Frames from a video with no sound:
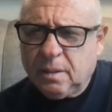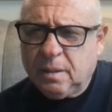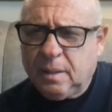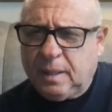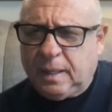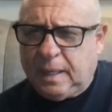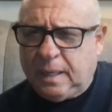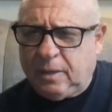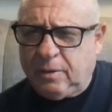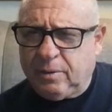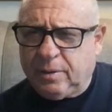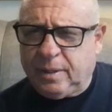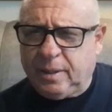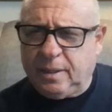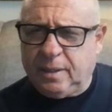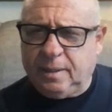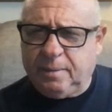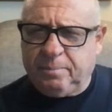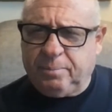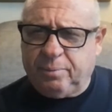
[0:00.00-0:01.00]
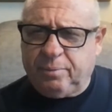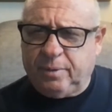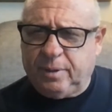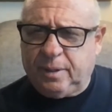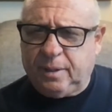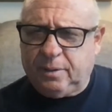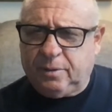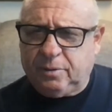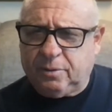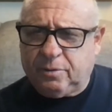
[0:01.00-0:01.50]
How can I pray
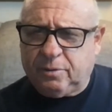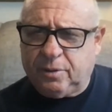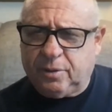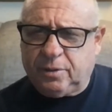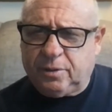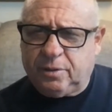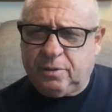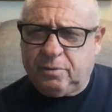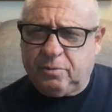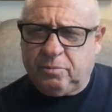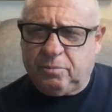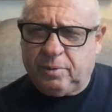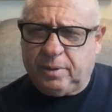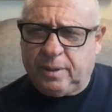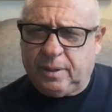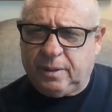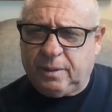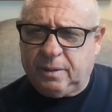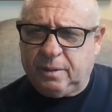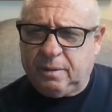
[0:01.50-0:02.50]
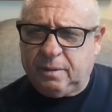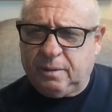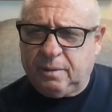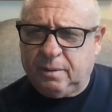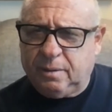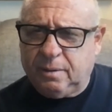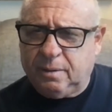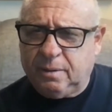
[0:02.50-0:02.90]
to Krishna when